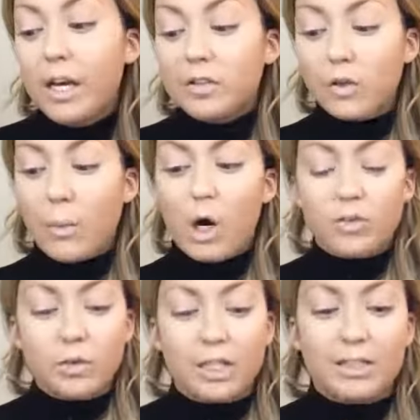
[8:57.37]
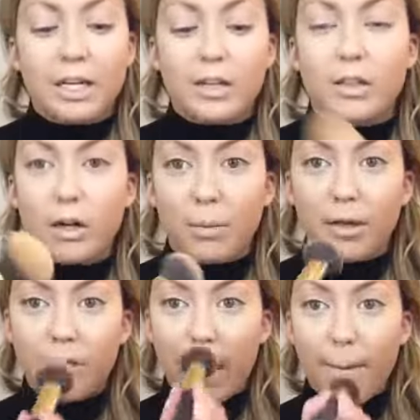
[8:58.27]
So I'm also going to take a little bit
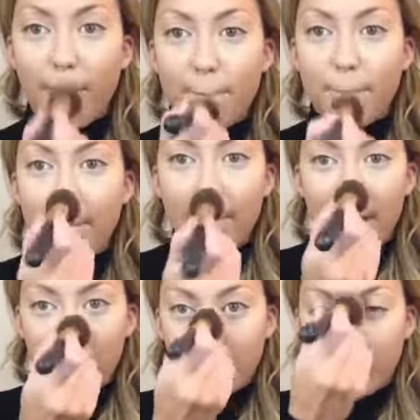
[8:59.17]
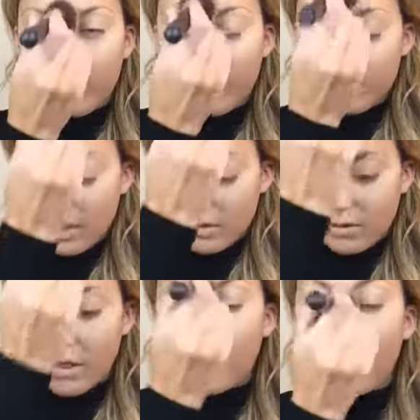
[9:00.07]
of that and put it right down the
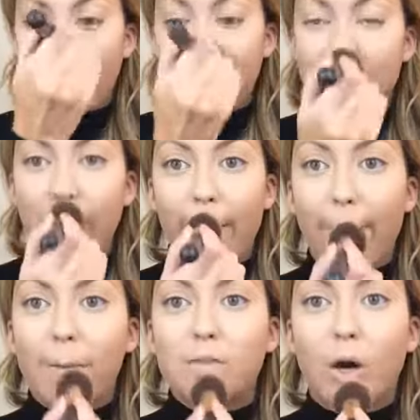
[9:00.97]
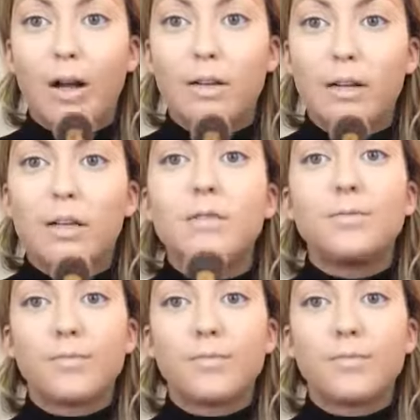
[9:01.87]
center of my face where I also highlighted.